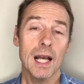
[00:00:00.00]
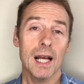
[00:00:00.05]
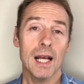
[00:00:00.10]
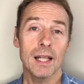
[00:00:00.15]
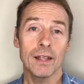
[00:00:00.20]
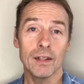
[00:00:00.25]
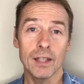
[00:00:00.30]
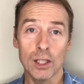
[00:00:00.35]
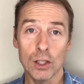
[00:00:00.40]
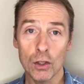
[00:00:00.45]

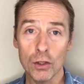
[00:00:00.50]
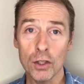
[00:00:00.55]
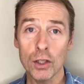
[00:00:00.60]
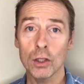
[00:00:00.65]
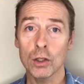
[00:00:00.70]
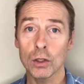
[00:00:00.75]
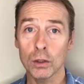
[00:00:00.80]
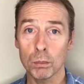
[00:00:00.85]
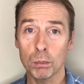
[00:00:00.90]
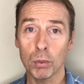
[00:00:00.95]
And the other
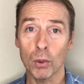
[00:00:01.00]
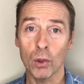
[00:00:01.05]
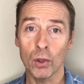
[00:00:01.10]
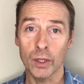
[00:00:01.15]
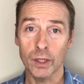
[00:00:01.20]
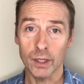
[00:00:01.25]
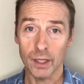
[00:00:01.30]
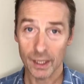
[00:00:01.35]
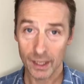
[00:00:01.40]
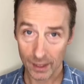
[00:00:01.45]
good
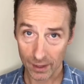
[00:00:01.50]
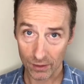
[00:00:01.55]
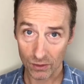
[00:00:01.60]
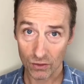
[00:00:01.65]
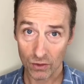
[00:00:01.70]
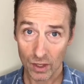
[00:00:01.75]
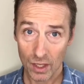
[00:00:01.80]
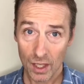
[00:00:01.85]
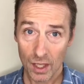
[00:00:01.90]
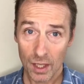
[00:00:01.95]
point
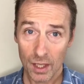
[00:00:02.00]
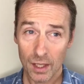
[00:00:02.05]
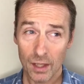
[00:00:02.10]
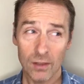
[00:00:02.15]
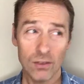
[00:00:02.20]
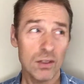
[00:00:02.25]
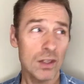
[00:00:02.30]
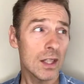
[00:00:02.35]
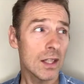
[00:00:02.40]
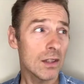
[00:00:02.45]
is
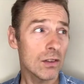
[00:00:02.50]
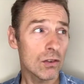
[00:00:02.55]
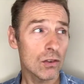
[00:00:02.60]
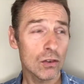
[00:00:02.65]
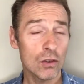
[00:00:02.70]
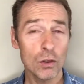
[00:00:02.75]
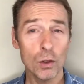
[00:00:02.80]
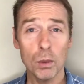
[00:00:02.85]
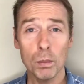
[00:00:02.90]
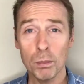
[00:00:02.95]
that it's
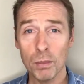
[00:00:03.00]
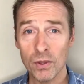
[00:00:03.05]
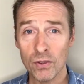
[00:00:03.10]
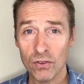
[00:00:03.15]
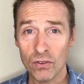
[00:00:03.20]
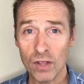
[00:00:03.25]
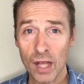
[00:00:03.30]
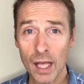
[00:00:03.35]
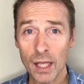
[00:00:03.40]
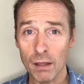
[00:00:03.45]
super
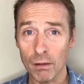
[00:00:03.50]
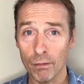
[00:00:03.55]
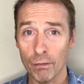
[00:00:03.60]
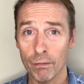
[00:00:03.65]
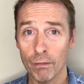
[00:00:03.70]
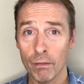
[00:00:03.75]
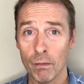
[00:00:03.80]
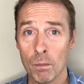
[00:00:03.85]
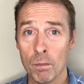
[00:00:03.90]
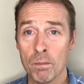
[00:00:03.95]

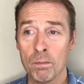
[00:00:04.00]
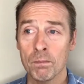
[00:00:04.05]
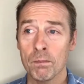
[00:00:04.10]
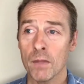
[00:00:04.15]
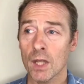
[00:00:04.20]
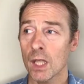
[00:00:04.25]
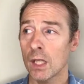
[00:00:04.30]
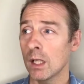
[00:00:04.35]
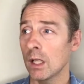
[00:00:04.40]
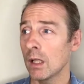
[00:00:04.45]
safe.
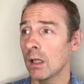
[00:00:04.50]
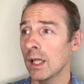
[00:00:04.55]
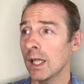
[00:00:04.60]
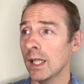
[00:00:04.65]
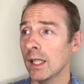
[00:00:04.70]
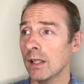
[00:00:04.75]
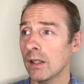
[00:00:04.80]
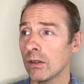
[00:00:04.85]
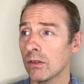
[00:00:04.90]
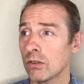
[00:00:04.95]

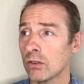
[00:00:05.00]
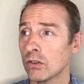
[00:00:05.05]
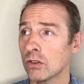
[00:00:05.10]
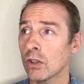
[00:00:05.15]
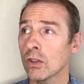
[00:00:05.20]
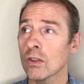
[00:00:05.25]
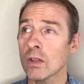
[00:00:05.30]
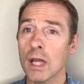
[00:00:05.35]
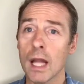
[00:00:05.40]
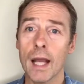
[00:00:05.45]
It's
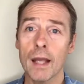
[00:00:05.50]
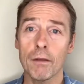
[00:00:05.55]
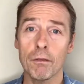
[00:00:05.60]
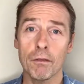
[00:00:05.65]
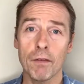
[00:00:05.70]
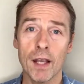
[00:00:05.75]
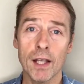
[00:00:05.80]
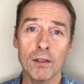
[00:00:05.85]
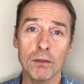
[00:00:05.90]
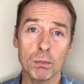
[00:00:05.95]
just like
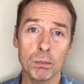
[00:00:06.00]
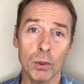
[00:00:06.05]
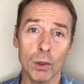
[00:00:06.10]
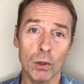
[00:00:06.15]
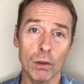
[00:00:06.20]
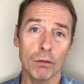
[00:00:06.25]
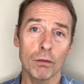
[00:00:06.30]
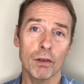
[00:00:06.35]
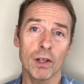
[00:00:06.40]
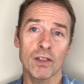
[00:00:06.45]

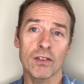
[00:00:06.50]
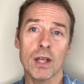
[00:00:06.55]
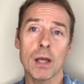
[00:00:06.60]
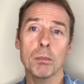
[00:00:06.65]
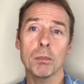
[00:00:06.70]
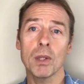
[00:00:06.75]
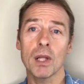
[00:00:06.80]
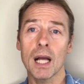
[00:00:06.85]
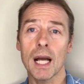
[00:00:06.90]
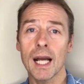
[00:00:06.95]
Facebook. For
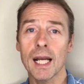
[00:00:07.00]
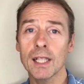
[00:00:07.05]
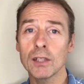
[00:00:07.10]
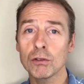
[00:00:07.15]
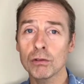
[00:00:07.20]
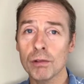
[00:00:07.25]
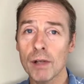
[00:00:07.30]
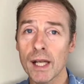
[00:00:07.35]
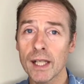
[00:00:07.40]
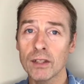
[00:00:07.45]
example, I
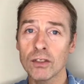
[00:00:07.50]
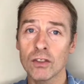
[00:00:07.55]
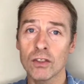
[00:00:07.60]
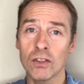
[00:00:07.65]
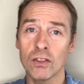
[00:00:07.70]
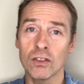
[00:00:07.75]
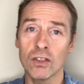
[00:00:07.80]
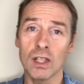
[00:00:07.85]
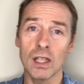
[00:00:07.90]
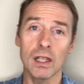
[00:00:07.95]
tried to
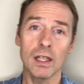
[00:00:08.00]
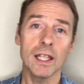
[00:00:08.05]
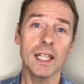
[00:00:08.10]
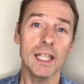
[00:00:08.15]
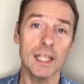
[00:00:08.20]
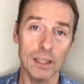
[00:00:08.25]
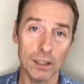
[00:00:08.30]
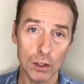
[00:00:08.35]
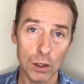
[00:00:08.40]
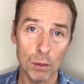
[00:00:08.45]

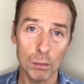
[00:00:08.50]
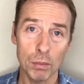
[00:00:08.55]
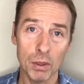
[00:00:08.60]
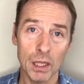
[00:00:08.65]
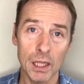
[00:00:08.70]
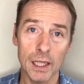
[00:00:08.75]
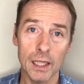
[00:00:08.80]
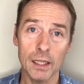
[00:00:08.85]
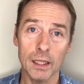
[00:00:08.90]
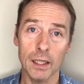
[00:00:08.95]
delete
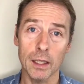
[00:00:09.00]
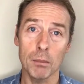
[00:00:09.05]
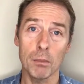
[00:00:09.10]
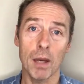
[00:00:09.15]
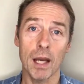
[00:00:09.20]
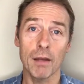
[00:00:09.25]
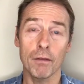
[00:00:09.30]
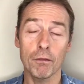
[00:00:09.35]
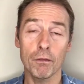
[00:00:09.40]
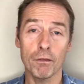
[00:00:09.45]
completely
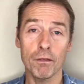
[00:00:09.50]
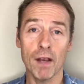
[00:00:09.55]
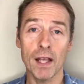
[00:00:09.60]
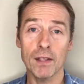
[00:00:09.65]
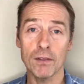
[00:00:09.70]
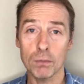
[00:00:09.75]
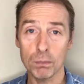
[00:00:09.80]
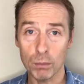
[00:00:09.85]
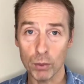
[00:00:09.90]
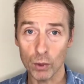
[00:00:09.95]
my
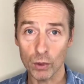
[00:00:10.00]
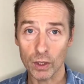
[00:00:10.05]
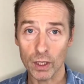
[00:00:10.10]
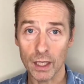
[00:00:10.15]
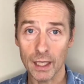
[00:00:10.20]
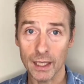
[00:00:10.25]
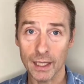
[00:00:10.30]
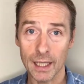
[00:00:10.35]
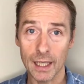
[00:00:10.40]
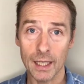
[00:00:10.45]
Facebook
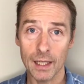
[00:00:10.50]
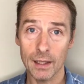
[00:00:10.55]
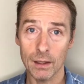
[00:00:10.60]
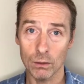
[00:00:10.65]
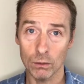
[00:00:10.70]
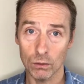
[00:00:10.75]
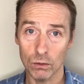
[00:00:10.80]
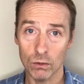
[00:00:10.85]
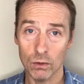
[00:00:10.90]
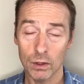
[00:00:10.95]

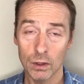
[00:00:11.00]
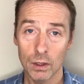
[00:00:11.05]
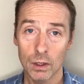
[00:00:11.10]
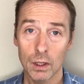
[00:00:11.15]
account